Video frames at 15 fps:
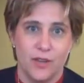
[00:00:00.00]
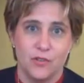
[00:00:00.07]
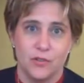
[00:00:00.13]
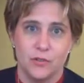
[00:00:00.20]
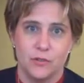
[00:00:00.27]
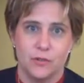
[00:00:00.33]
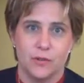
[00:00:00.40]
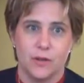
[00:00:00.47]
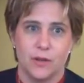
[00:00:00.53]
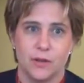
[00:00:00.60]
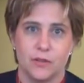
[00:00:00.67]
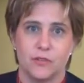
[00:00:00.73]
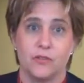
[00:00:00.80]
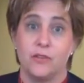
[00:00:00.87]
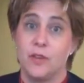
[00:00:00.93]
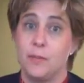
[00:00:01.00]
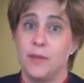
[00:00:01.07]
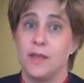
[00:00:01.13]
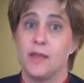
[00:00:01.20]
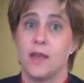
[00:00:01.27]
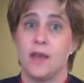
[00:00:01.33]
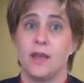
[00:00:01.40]
agent,
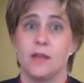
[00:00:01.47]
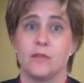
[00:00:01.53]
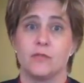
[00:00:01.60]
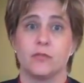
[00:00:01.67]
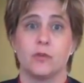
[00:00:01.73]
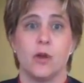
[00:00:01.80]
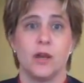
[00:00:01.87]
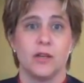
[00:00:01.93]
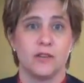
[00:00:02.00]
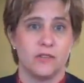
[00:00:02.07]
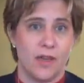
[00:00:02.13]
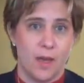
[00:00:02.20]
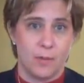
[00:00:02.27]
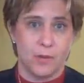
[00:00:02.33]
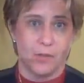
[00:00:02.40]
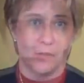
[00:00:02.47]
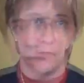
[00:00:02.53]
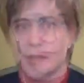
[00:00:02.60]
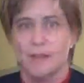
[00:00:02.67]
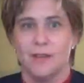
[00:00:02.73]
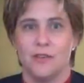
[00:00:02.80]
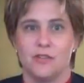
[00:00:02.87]
CPA, fraud examiner.
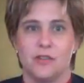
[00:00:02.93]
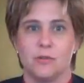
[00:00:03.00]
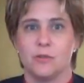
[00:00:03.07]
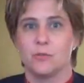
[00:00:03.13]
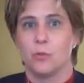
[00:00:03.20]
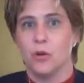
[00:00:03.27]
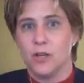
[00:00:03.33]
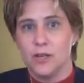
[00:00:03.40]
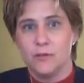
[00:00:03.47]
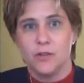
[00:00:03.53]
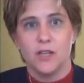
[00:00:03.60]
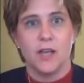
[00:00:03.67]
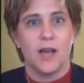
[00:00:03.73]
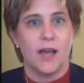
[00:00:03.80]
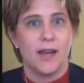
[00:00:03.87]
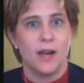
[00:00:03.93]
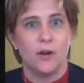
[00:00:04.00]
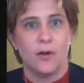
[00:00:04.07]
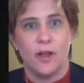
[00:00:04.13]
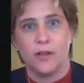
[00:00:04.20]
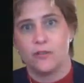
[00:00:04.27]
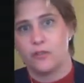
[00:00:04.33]
She was working for the
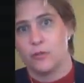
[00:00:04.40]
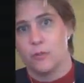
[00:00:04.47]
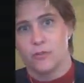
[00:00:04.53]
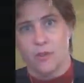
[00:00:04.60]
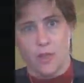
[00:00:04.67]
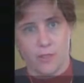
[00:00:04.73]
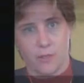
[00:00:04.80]
IRS. She was